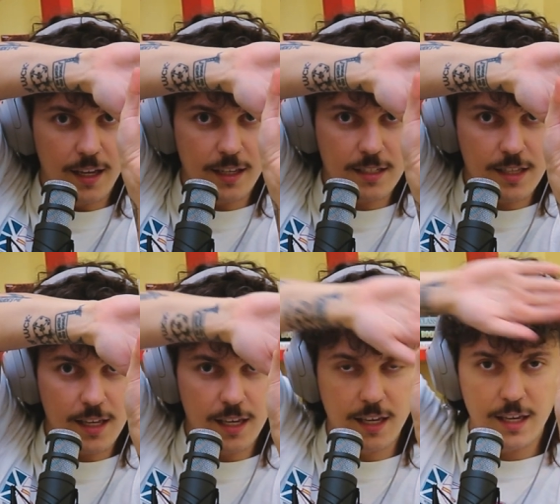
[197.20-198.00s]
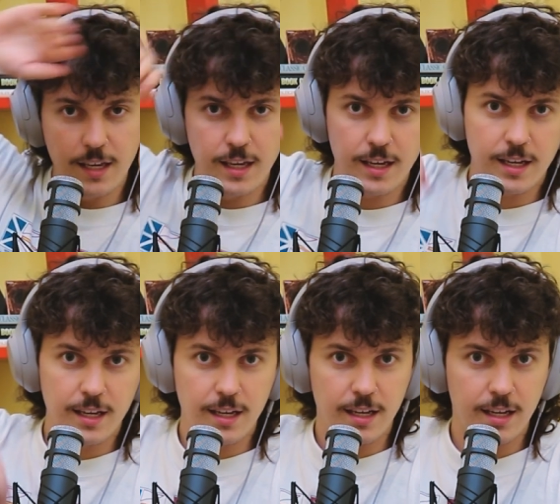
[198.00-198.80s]
it's this
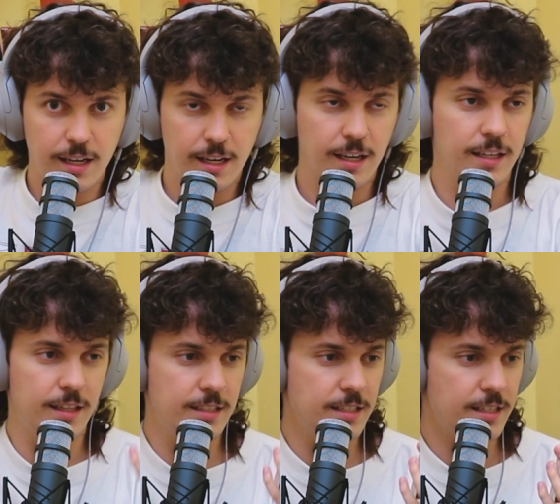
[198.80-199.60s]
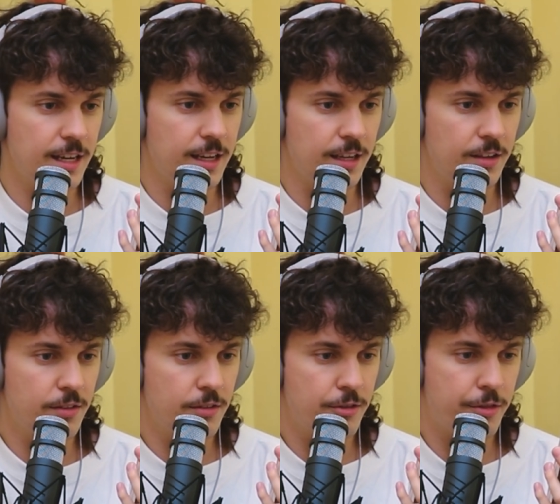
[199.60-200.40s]
is a
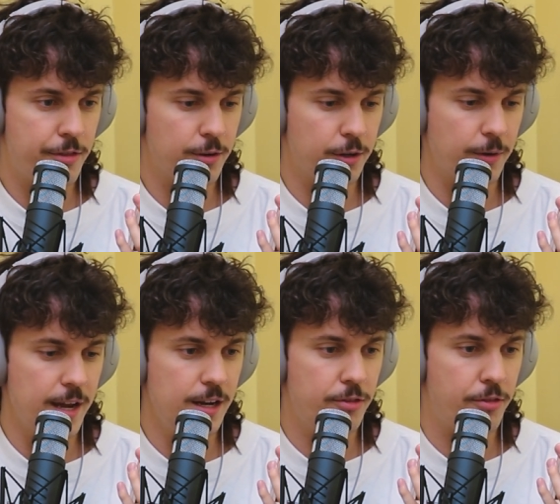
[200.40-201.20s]
graded